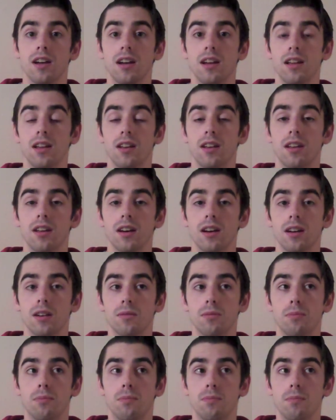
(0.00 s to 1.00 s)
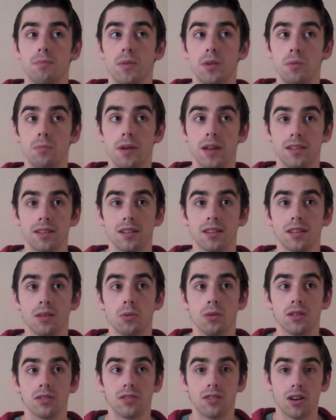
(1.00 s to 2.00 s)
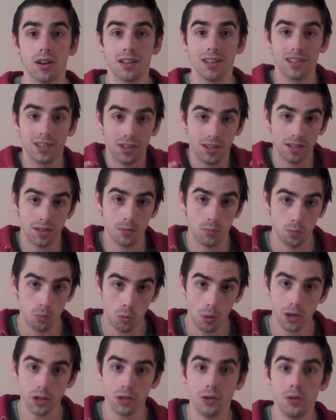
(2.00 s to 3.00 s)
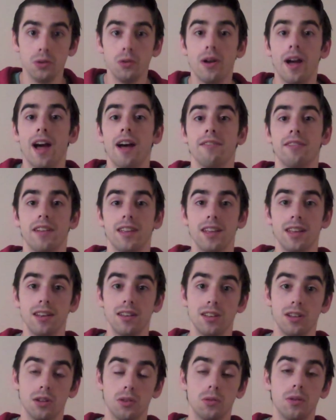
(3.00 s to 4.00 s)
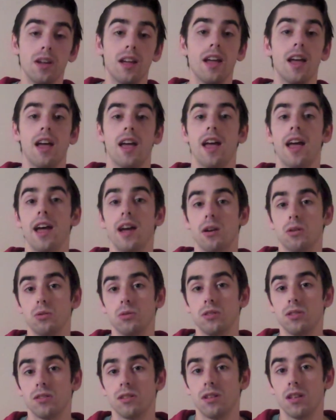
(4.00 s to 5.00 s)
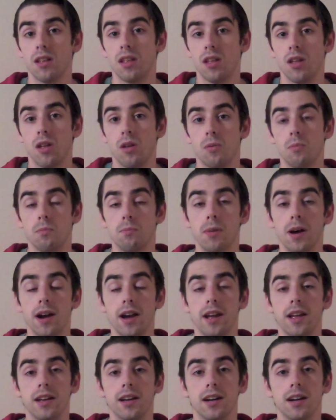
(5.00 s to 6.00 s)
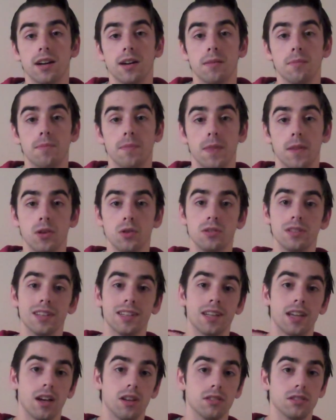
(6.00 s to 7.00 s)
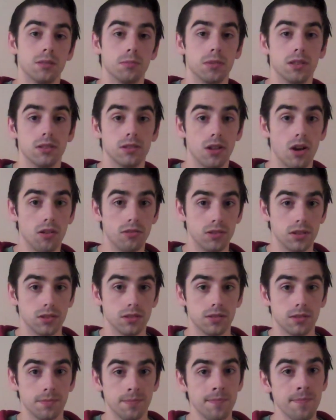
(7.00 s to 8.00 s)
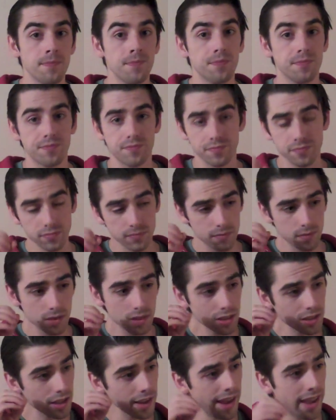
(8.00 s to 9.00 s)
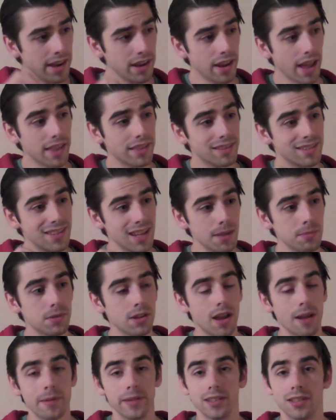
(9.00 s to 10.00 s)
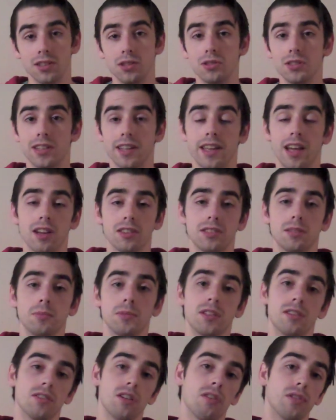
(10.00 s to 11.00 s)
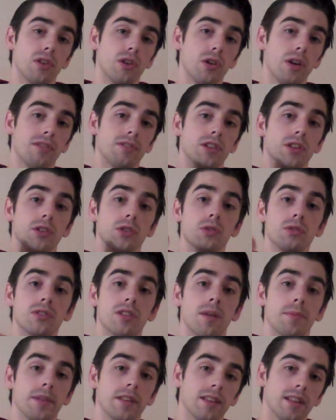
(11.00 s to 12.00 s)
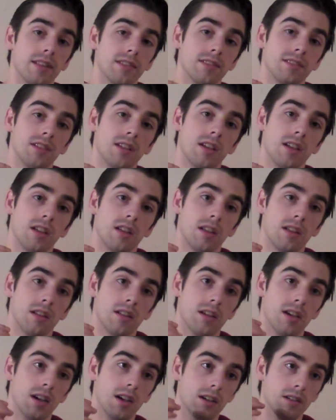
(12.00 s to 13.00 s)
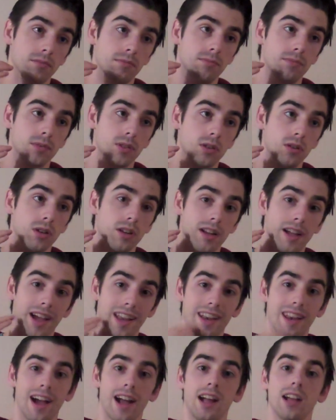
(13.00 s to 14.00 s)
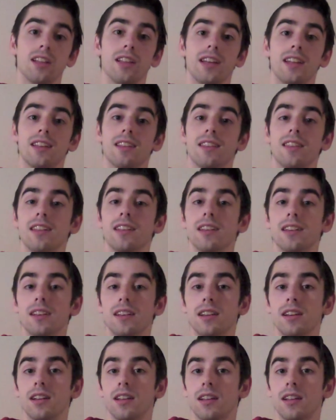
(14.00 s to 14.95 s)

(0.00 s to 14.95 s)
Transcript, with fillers: and uh, you basically want to start clearing what you do have in you out by um, using calcium dissolvers. And at the same time as using a calcium dissolver, you have to use something that's uh, going to annihilate the